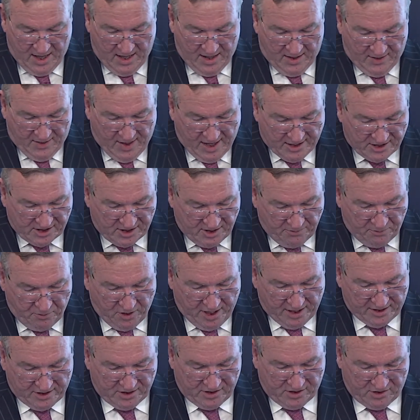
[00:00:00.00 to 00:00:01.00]
That's the
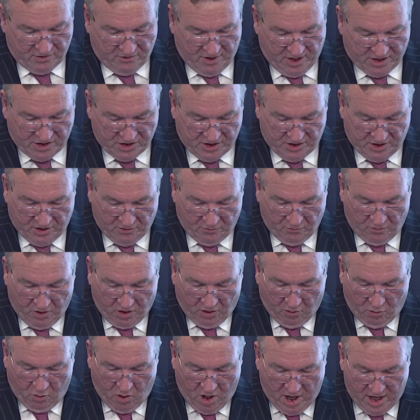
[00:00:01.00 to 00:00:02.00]
practice direction that
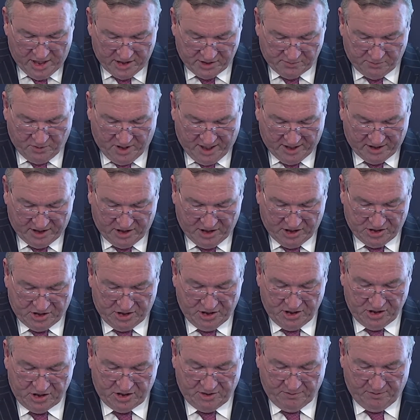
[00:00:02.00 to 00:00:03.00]
requires
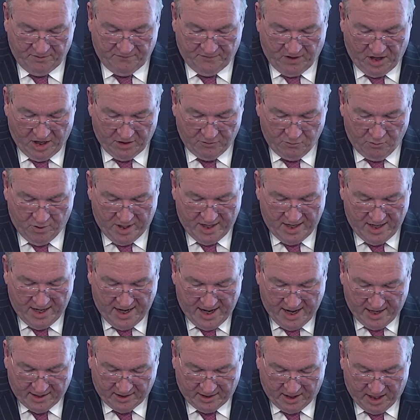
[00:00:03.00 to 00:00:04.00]
practitioners to provide written
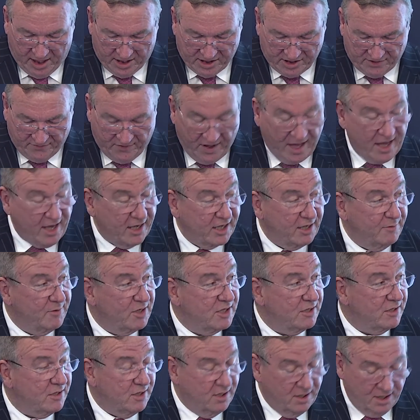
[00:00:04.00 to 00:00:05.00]
outlines of
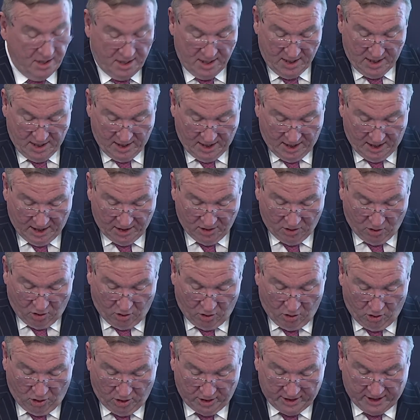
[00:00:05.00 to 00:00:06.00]
argument in
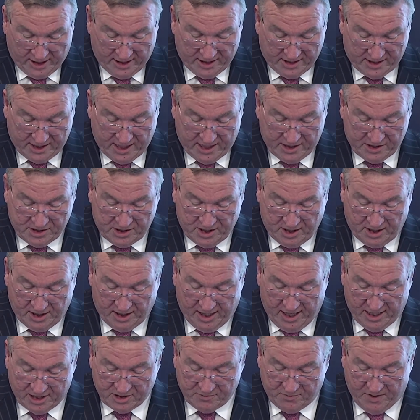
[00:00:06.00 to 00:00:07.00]
all contested and
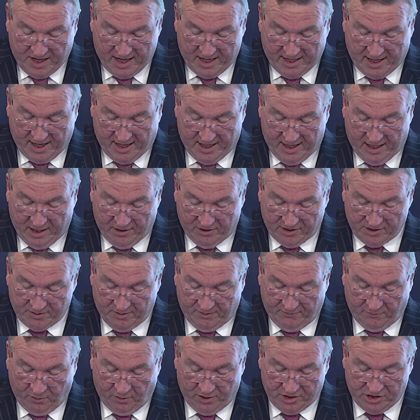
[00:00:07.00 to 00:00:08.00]
ex parte hearings
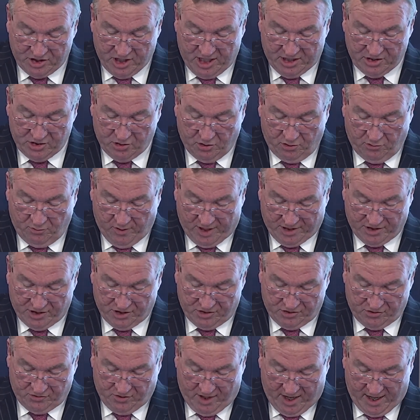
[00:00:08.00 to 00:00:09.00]
before a judge or
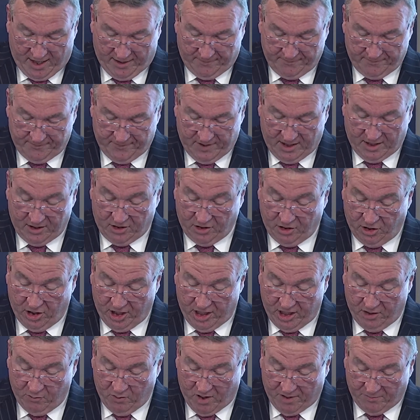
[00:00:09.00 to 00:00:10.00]
registrar,
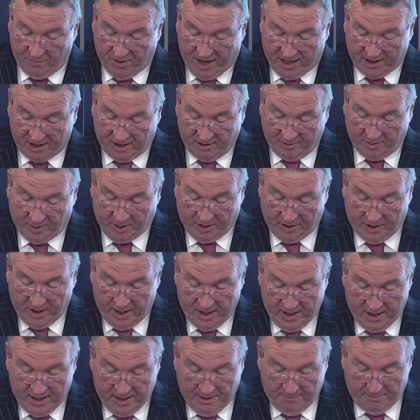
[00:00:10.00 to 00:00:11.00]
including where practicable
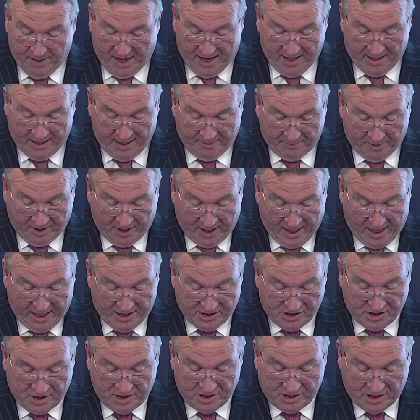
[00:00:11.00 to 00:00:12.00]
bail
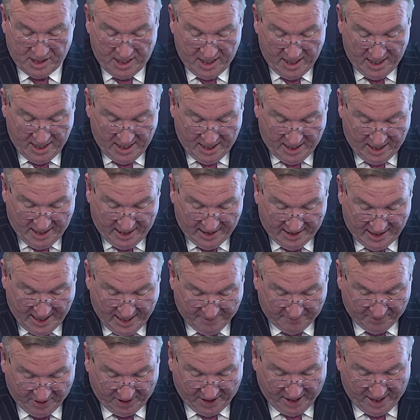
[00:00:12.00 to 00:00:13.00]
applications in the
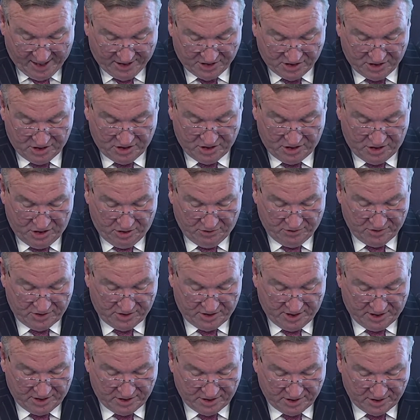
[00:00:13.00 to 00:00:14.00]
application's
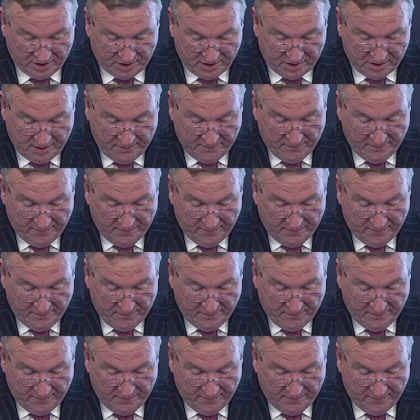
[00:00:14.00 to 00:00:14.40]
jurisdictions.